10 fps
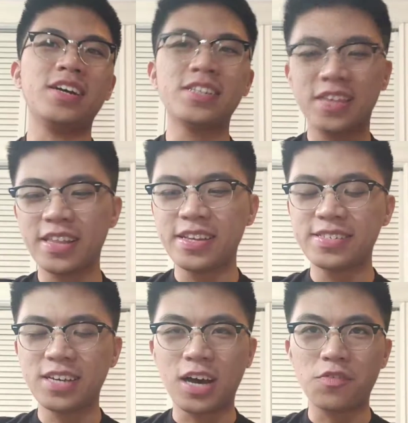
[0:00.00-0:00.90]
to kick
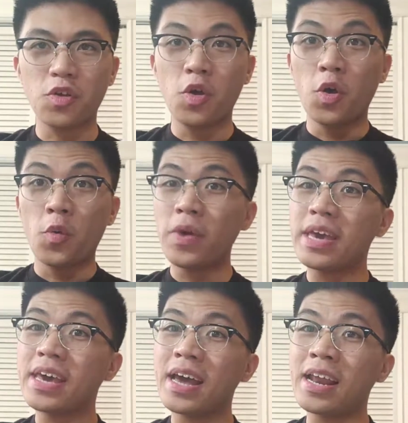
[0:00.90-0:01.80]
things off, we
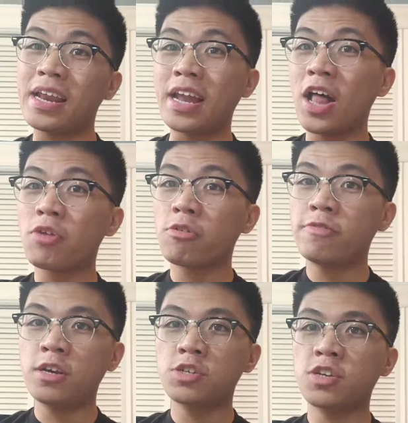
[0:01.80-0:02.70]
get another
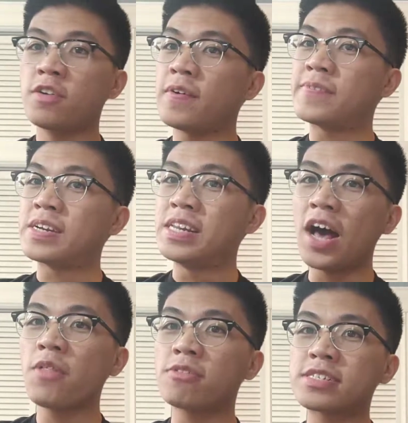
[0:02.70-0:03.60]
reveal trailer of
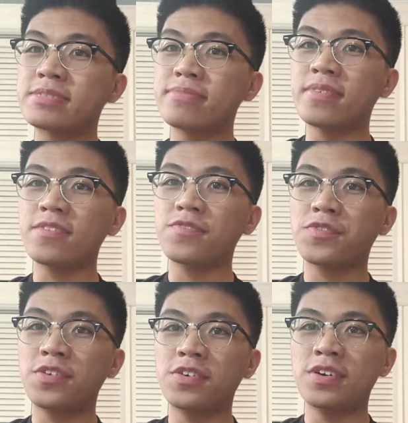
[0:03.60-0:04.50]
another
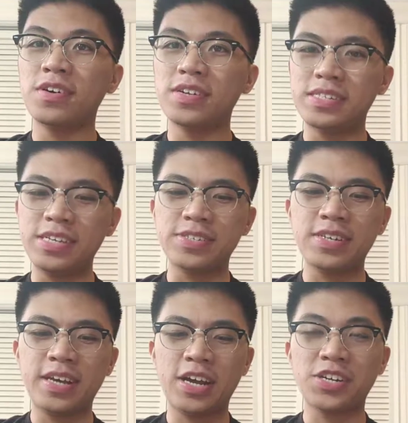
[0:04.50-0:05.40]
for
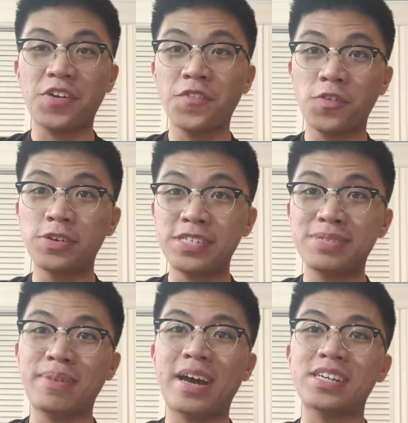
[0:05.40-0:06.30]
DLC character for
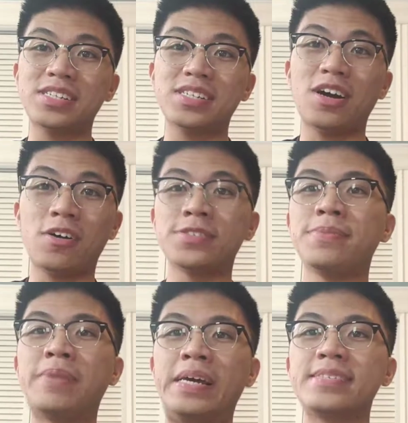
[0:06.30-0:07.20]
Smash
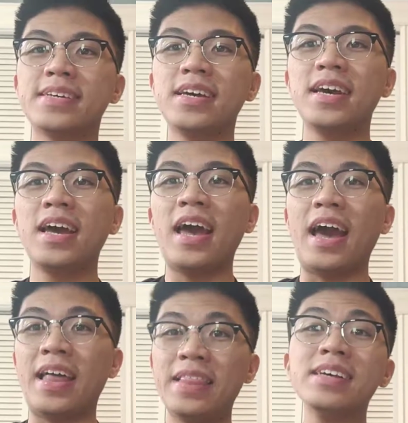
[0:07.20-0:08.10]
Ultimate,
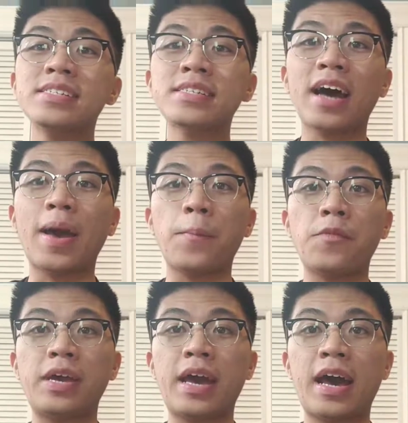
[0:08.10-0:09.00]
and this time
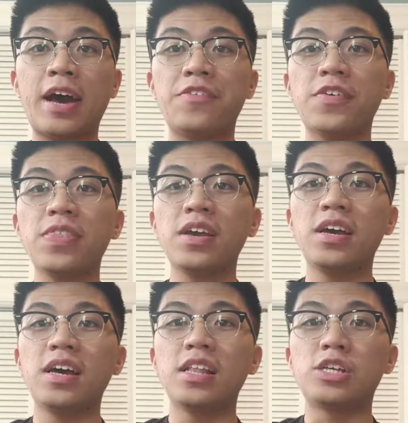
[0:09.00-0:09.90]
we have
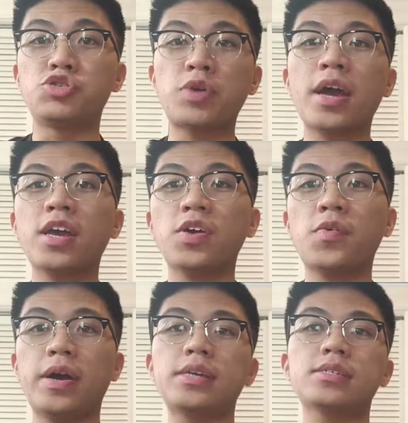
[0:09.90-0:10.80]
the Dragon
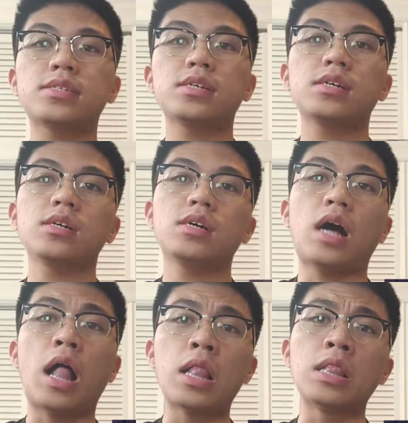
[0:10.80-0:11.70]
Quest
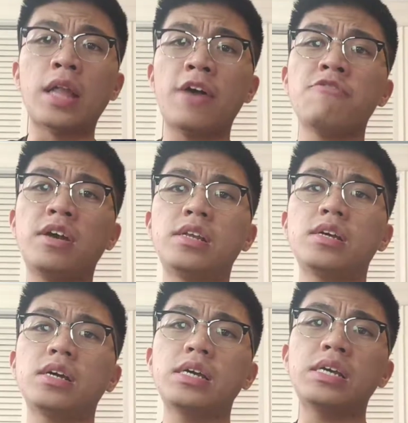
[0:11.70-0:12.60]
11
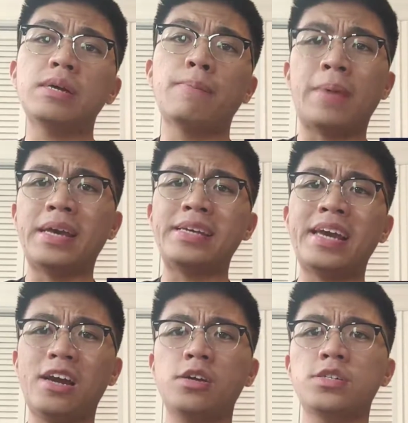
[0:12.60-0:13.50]
main
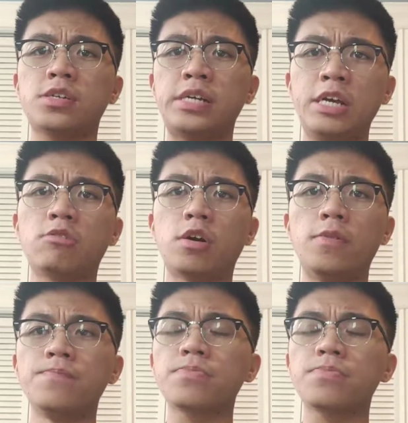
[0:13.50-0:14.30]
character hero.